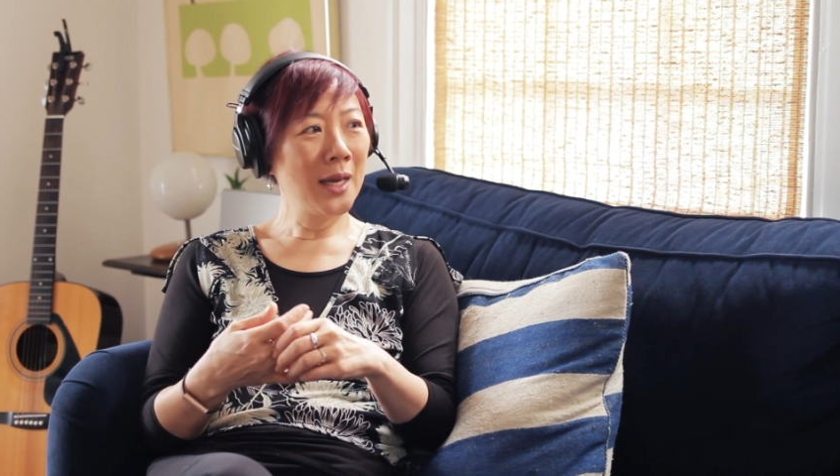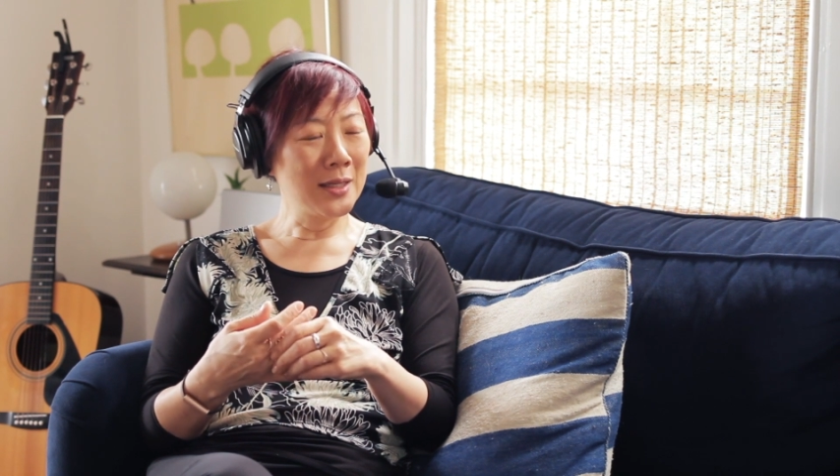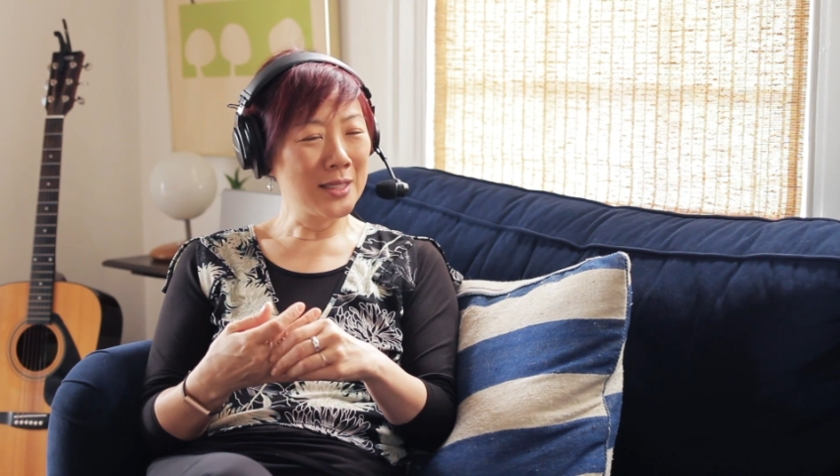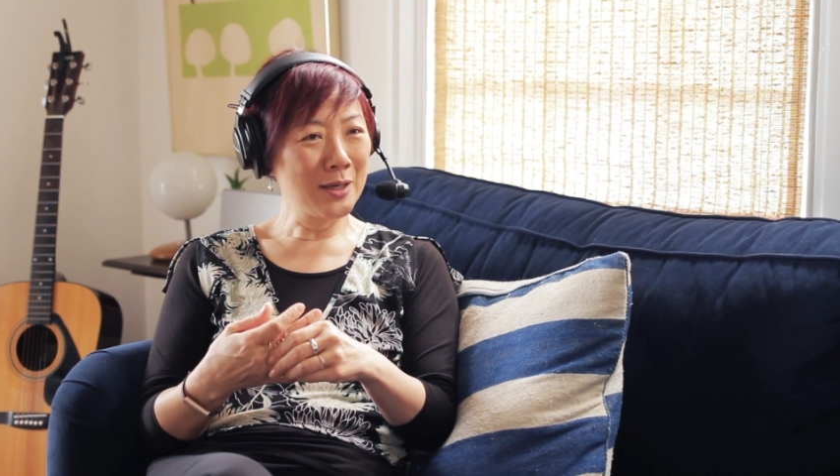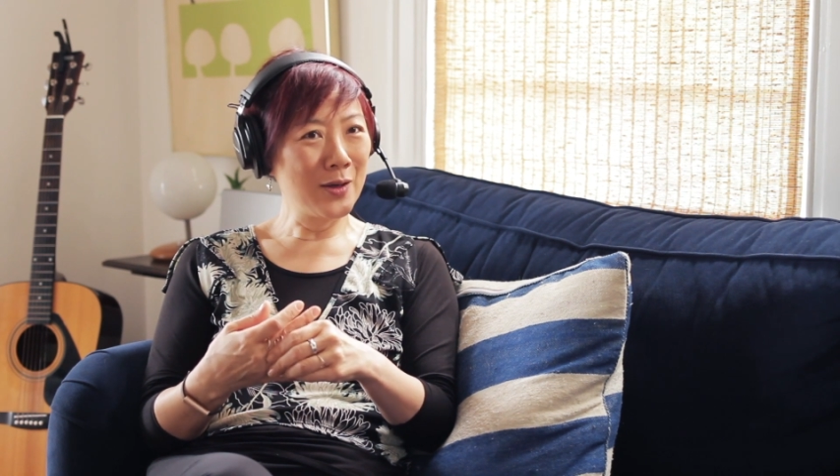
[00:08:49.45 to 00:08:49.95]

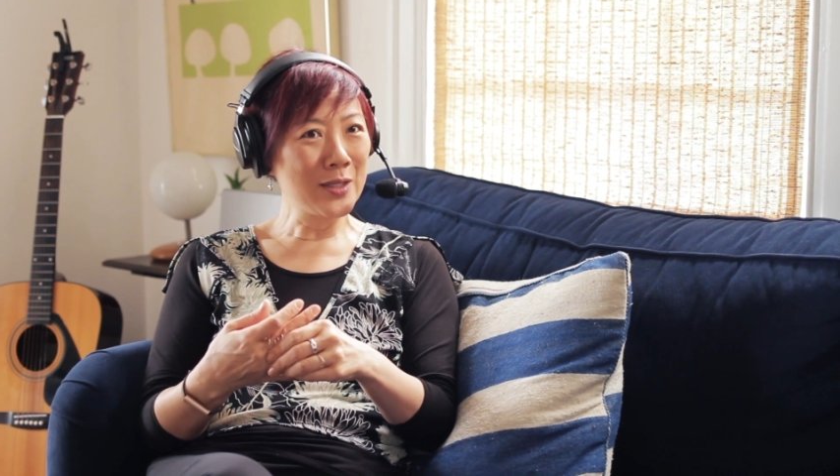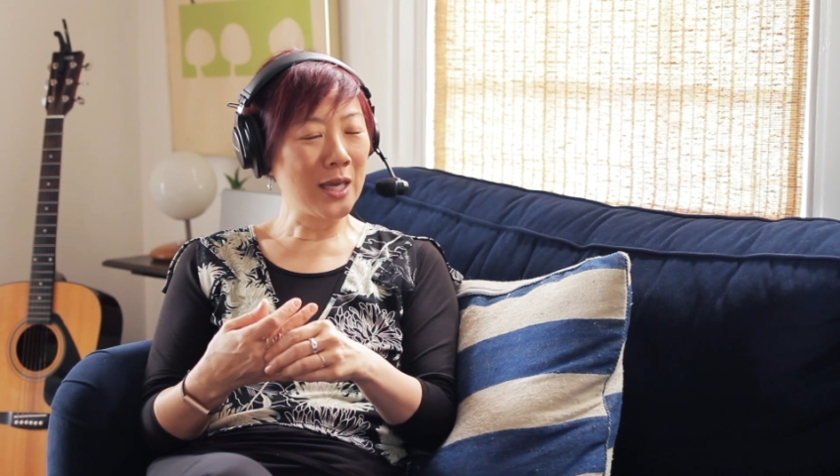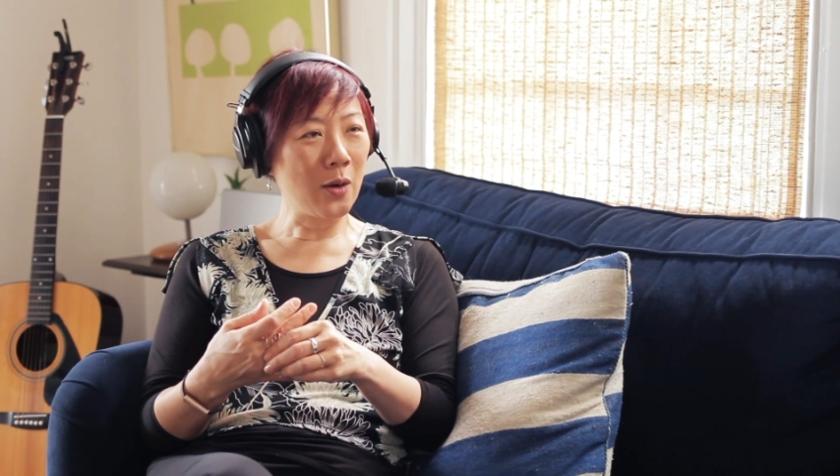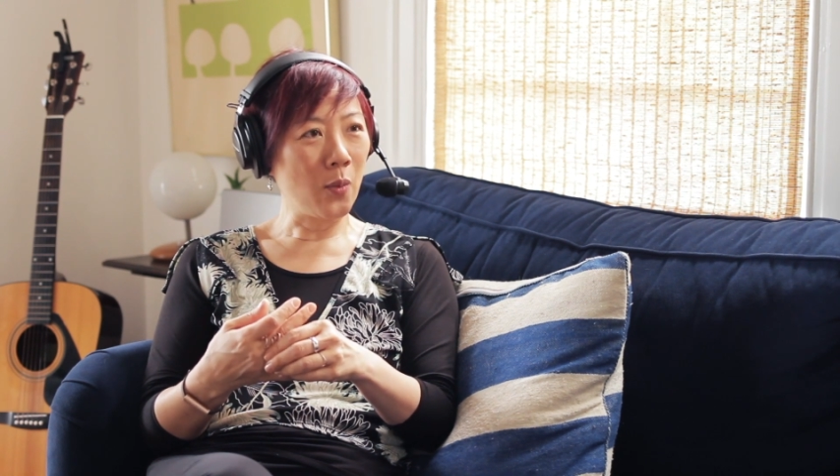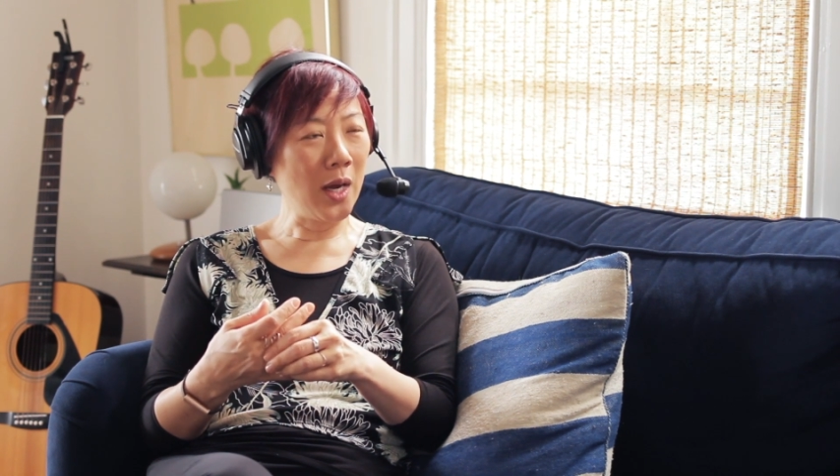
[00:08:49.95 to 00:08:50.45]
And so I was
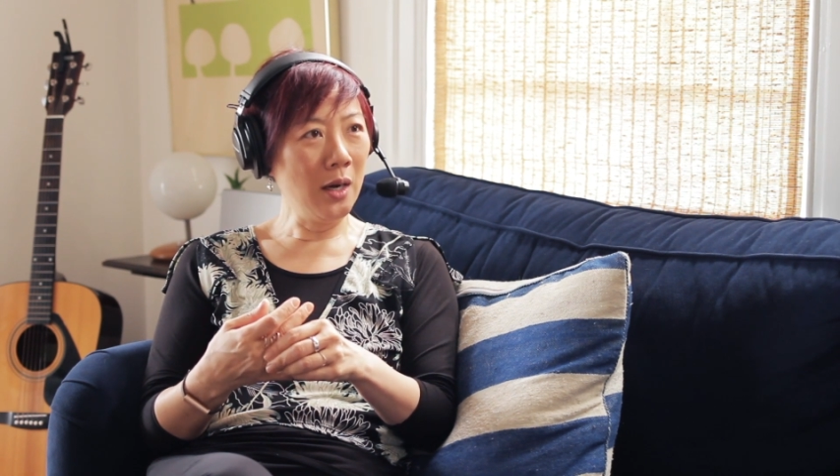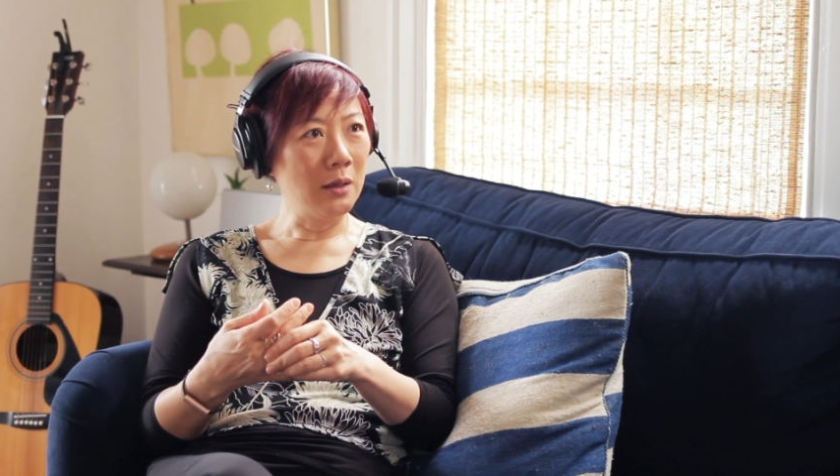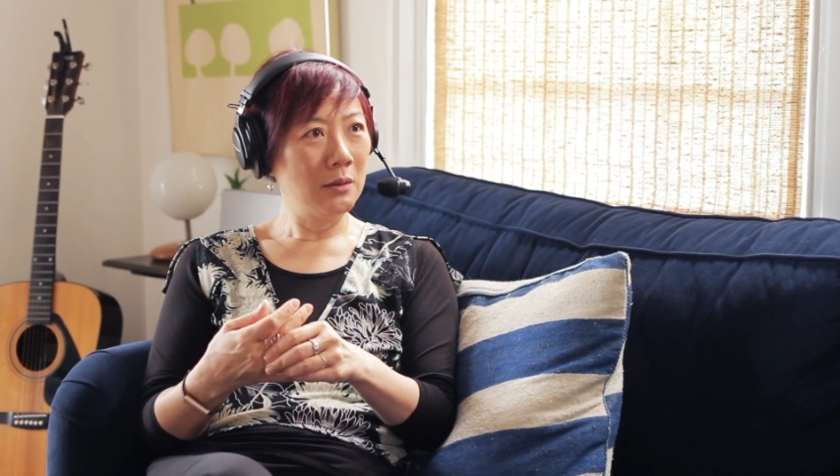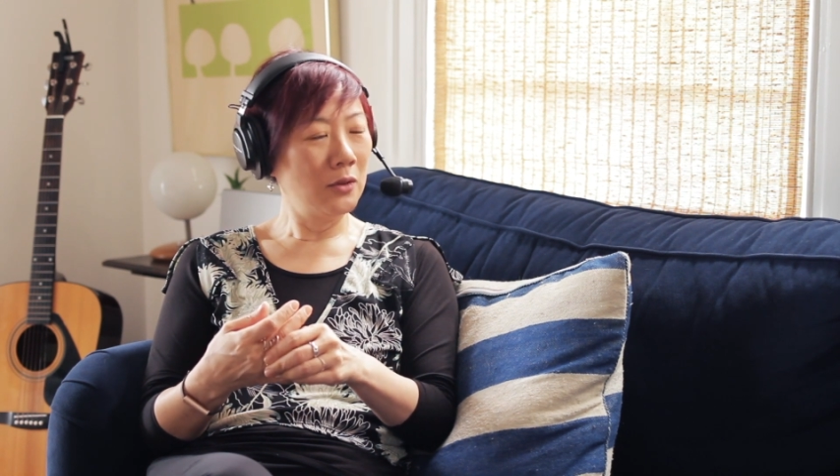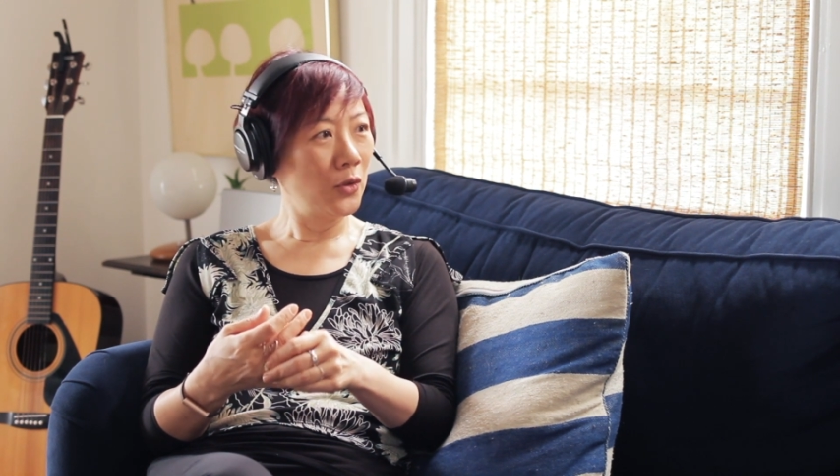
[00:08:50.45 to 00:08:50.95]
like,
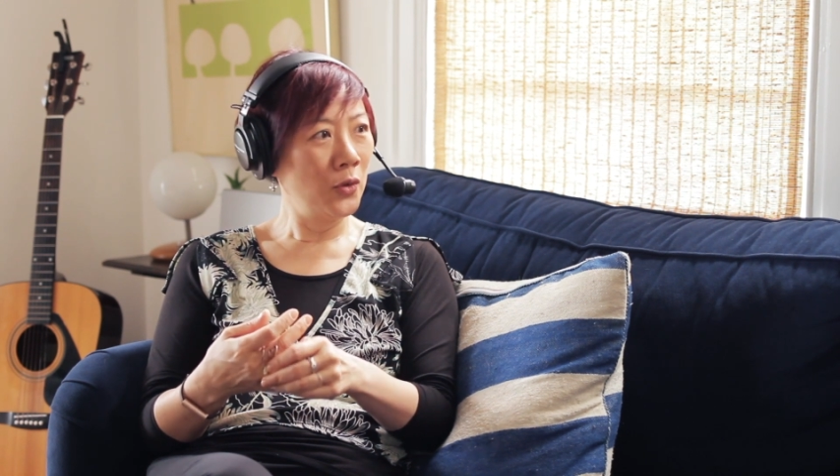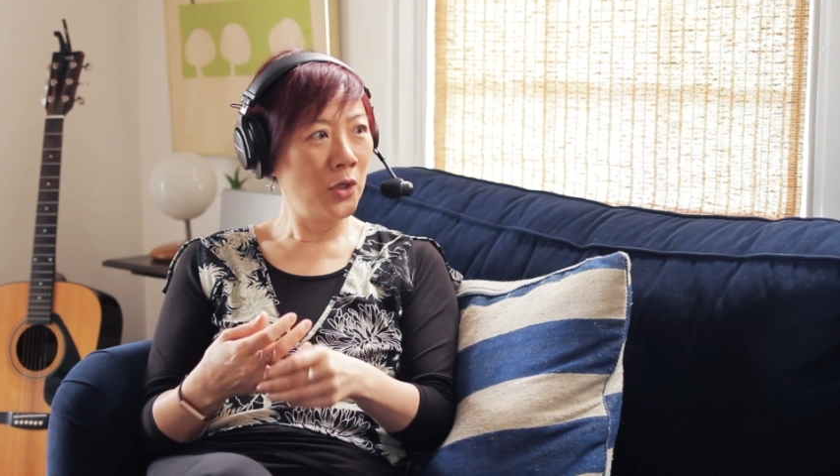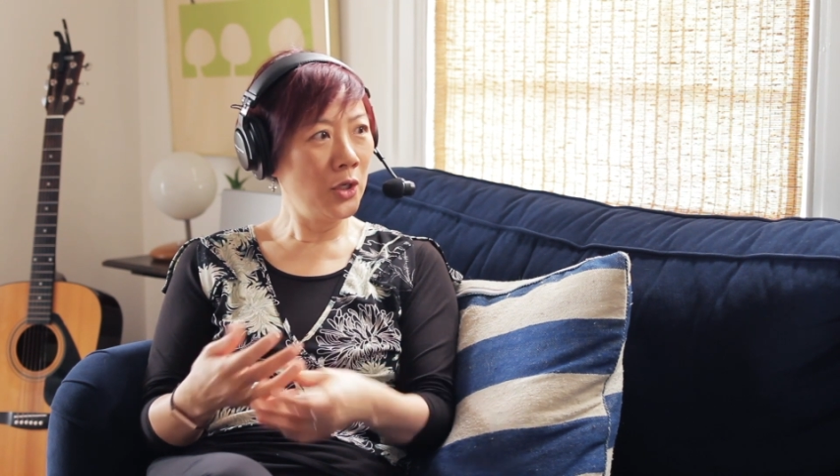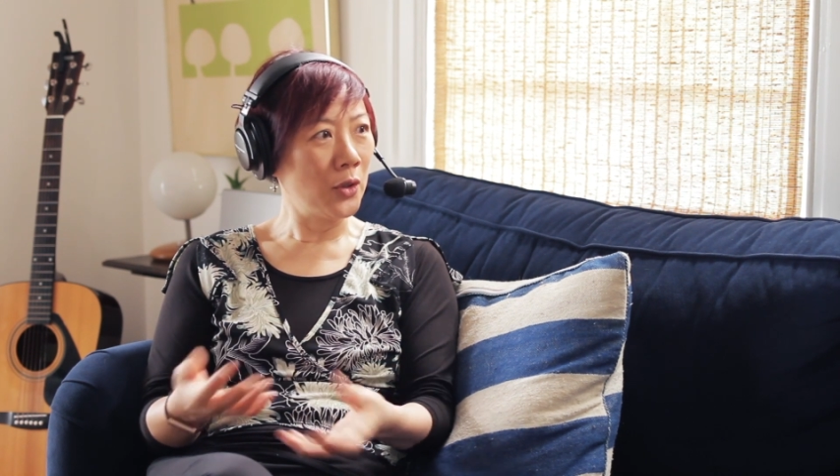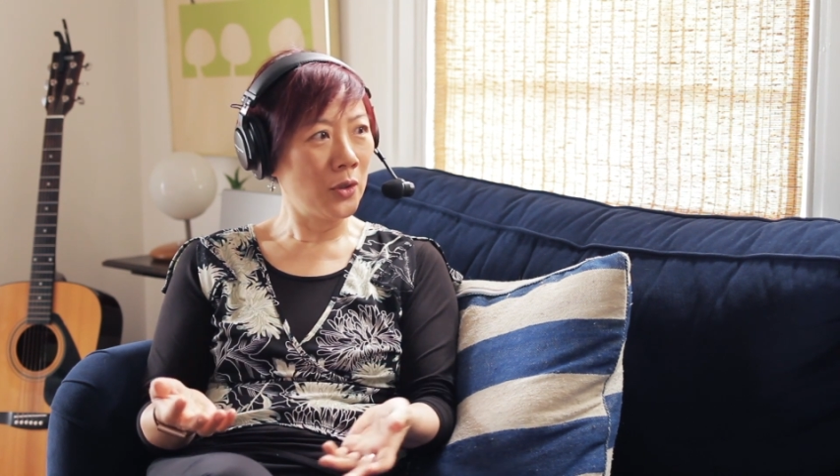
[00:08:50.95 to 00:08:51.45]
wow, who
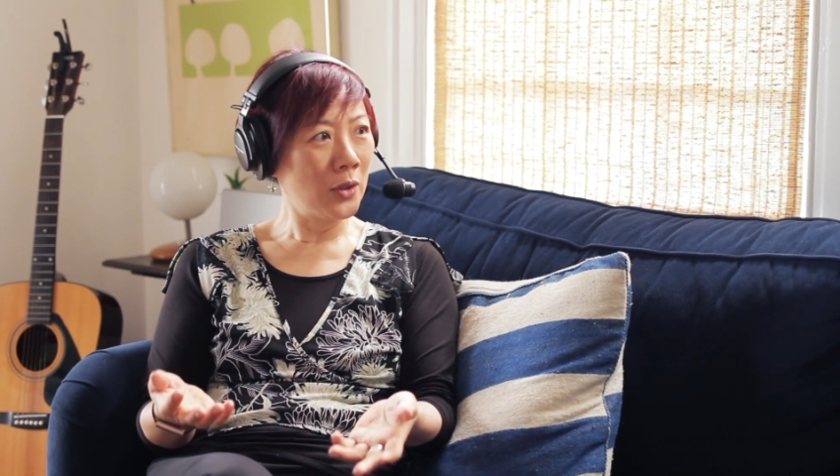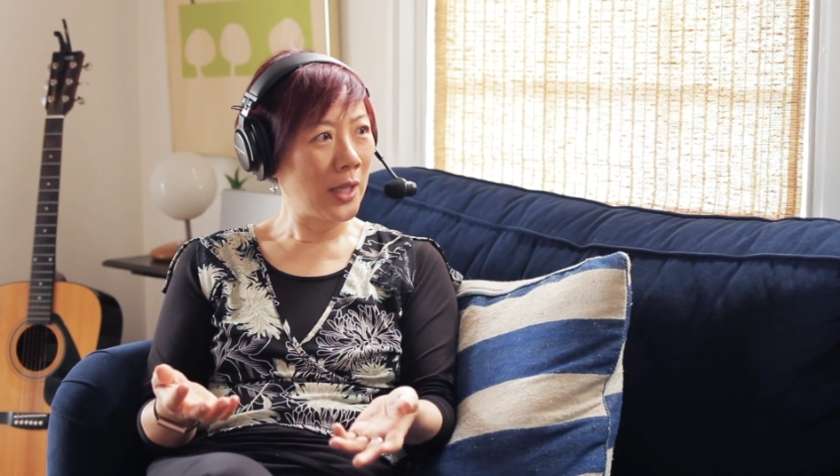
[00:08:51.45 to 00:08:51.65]
knew?